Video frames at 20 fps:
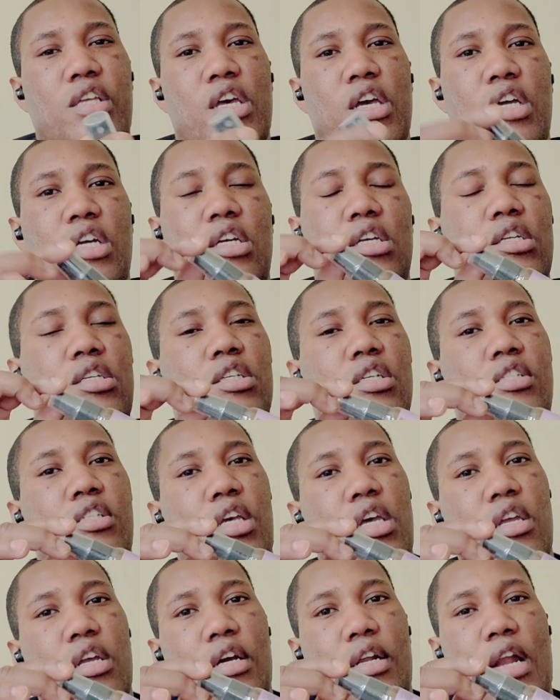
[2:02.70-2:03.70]
a
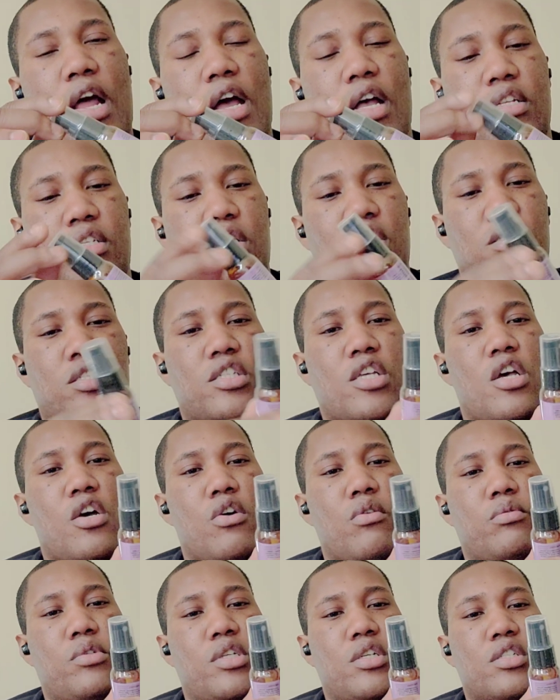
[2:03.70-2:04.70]
detanglizer to
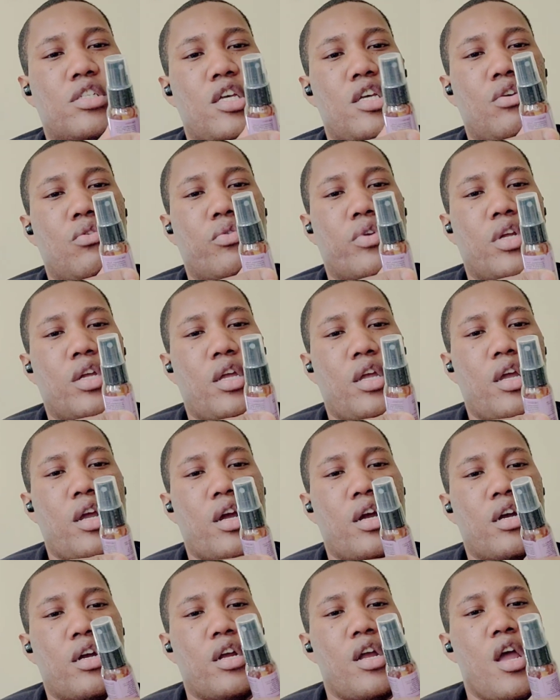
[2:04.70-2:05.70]
help detangle the
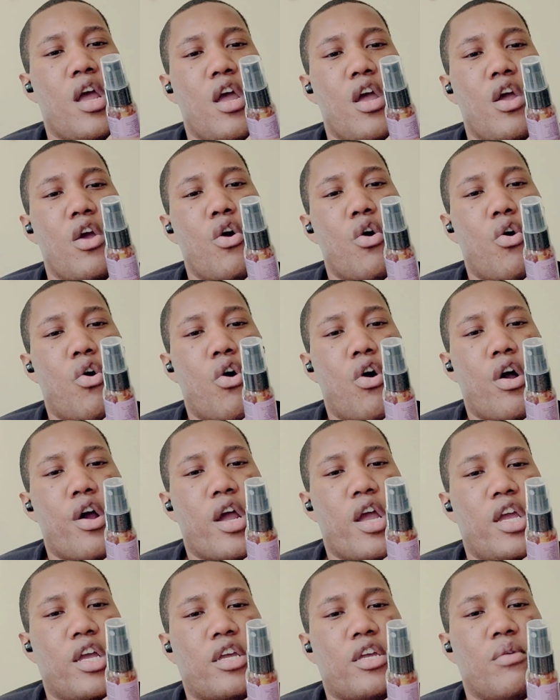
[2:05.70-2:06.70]
hair, or
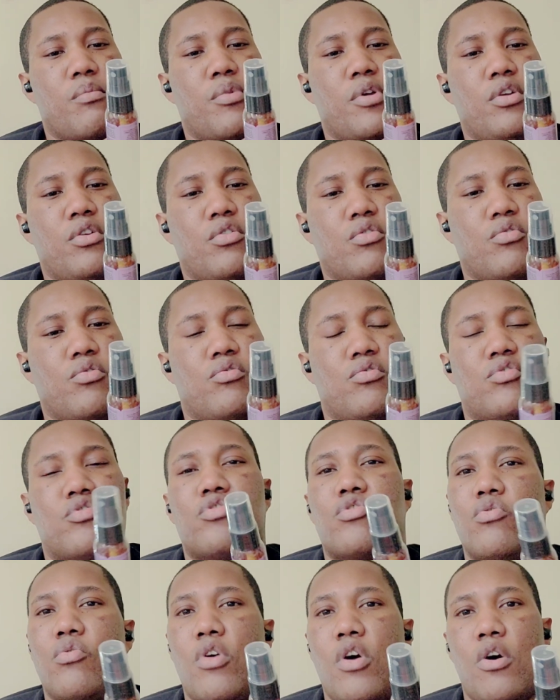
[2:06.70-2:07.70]
it can be used
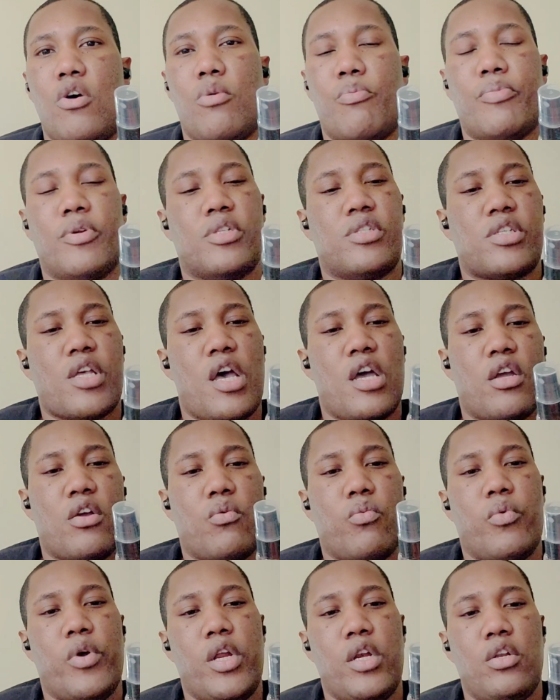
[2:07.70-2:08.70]
to help protect
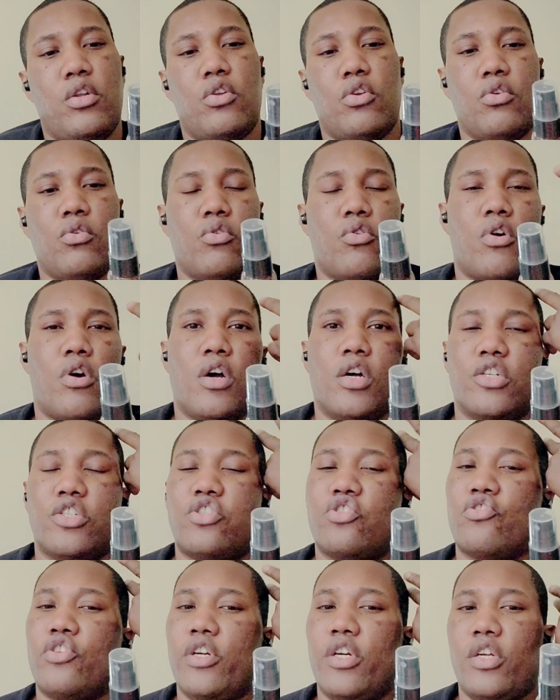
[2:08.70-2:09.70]
when you are
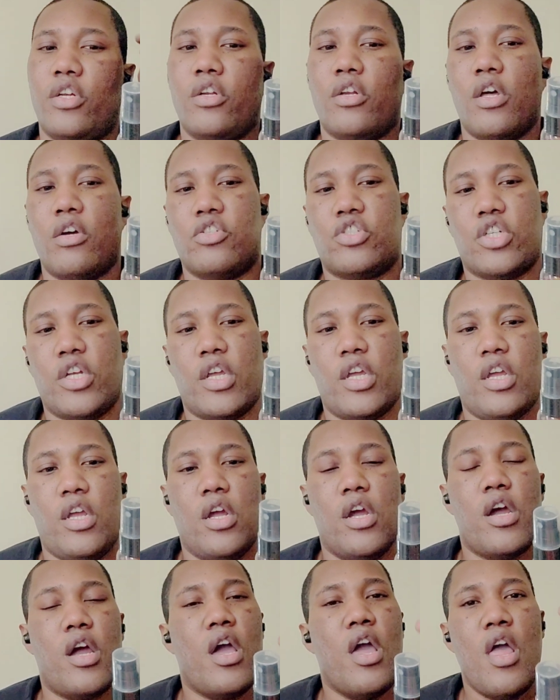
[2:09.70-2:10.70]
straightening out your
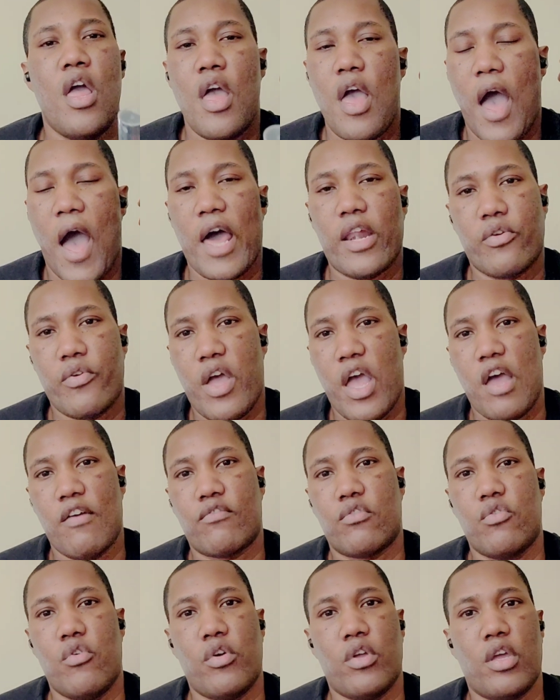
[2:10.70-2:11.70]
hair. I don't have
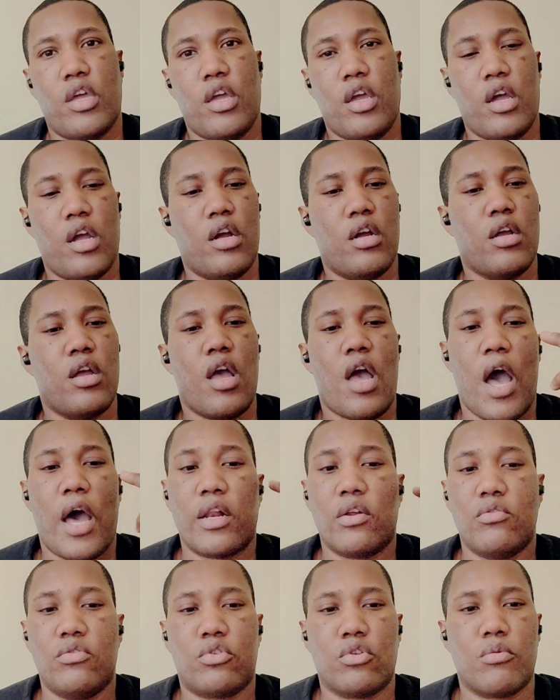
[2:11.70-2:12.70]
long hair. I
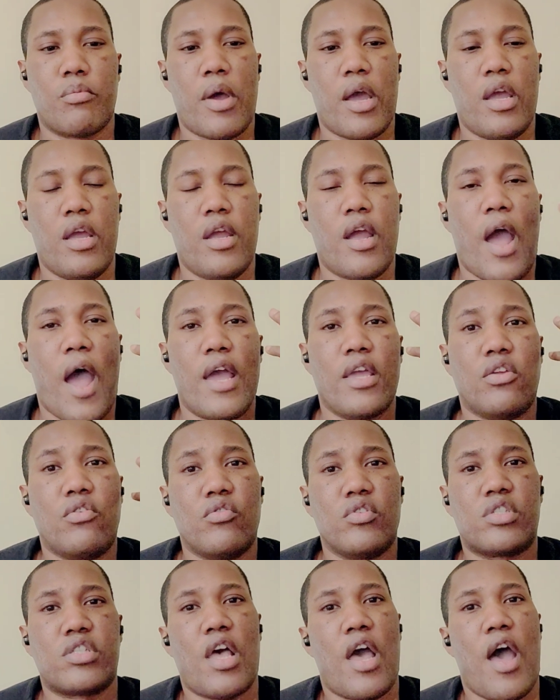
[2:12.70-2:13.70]
don't do my hair. I
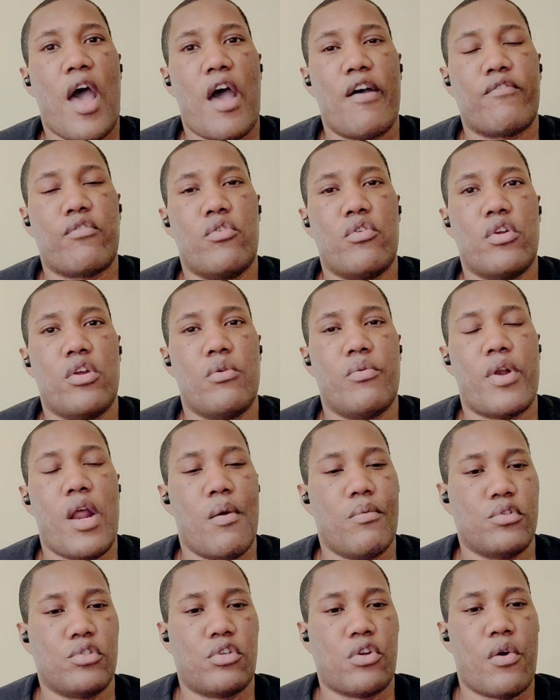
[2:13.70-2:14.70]
used to have long hair when I
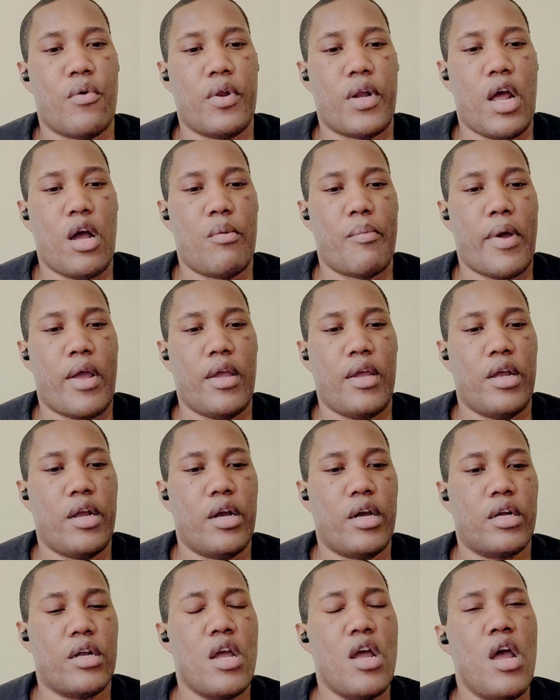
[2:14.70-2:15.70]
was growing out my
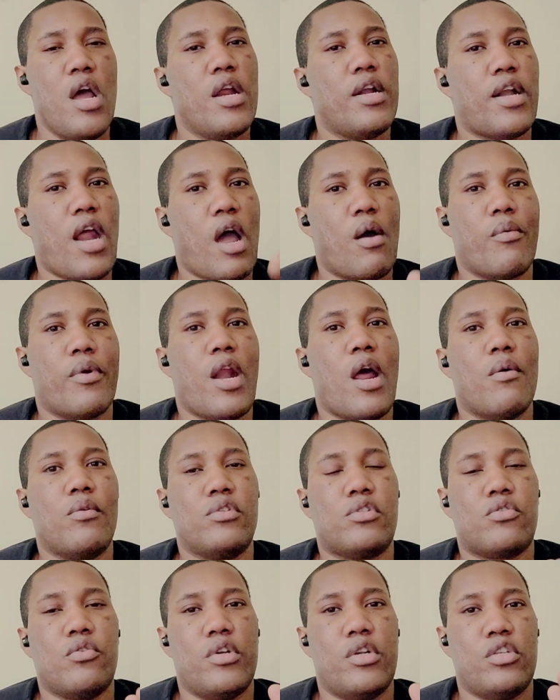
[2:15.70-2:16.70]
hair. Not when I was
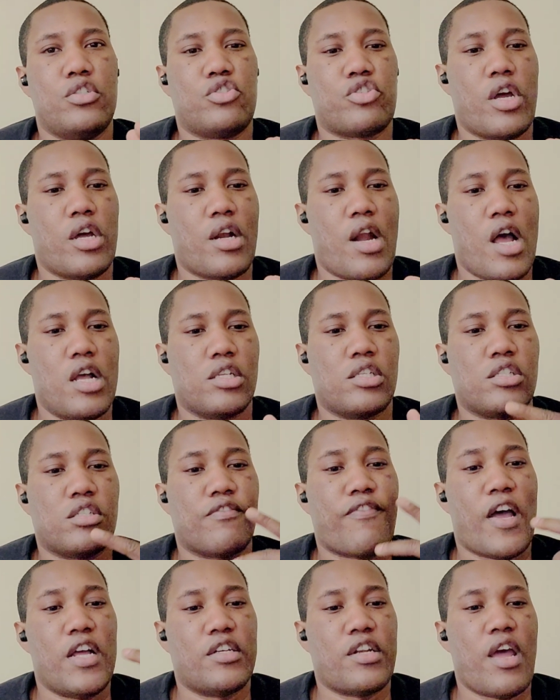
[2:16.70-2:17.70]
doing the dreadlocks.
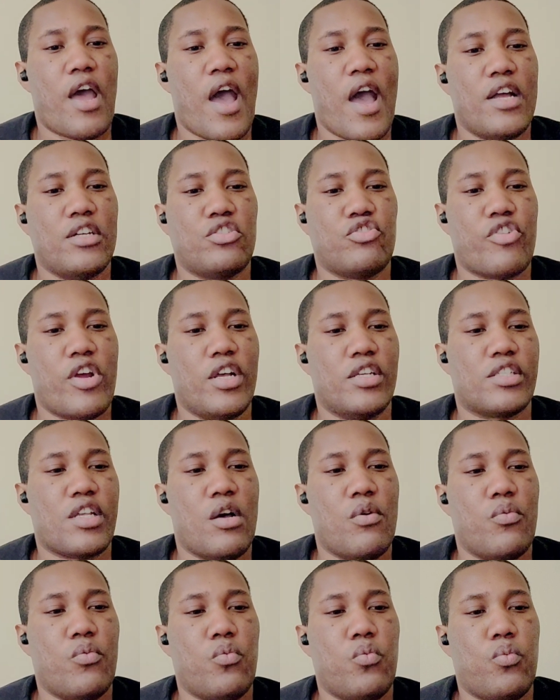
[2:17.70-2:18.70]
If I did have dreads,
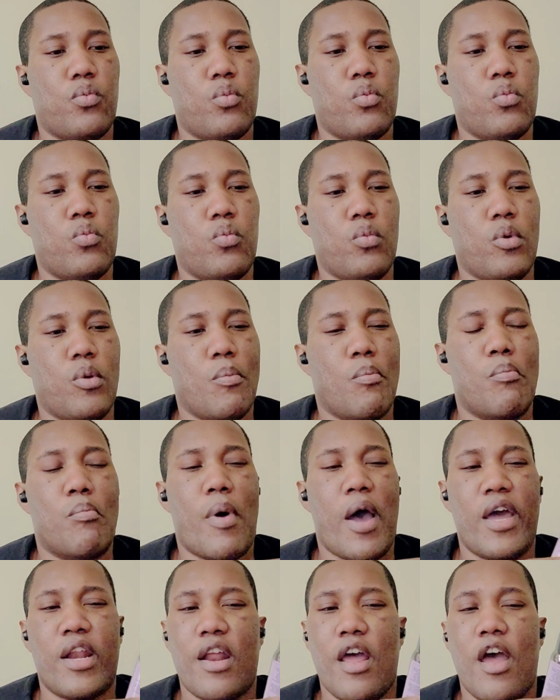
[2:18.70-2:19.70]
I
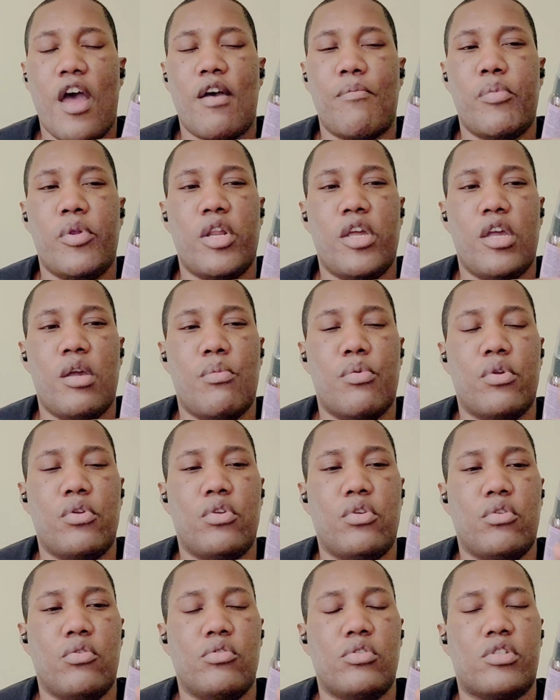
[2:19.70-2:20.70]
might have been able to
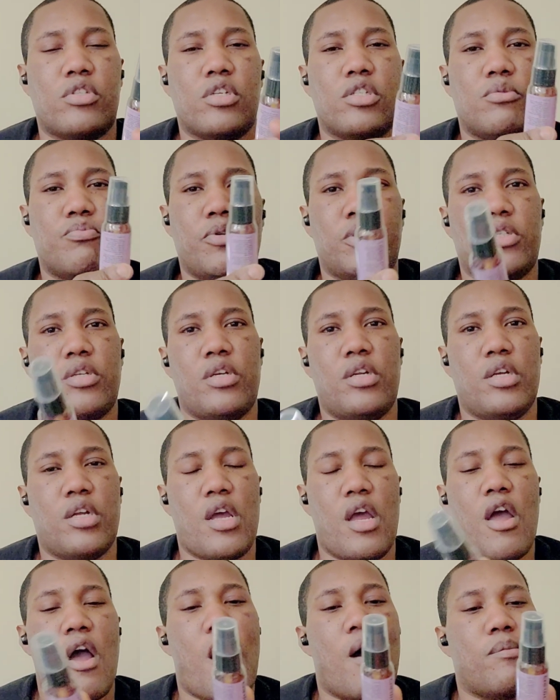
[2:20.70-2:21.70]
use this, but then
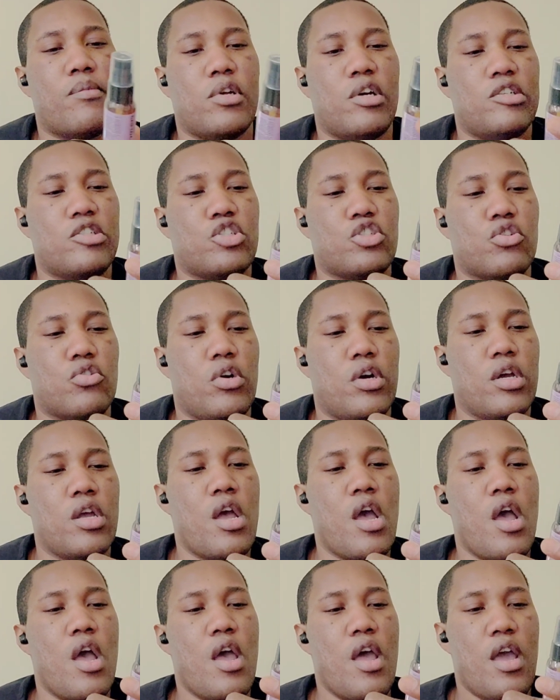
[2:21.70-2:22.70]
again, I'm not sure.
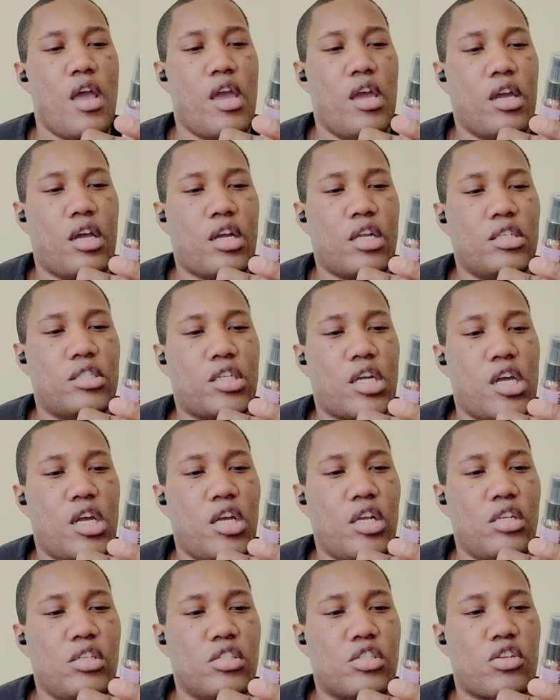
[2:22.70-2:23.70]
It
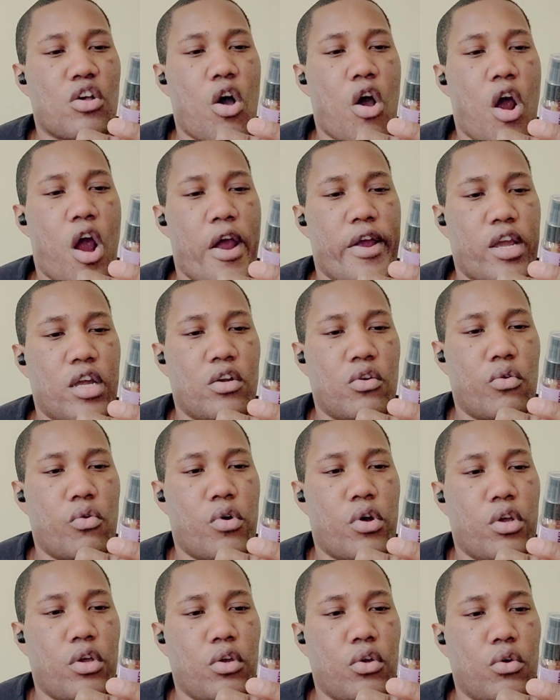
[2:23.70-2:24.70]
contains argan
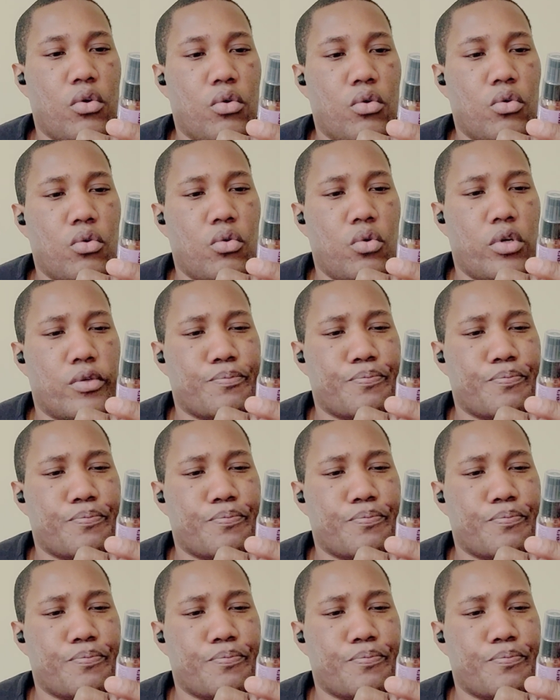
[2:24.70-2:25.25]
oil,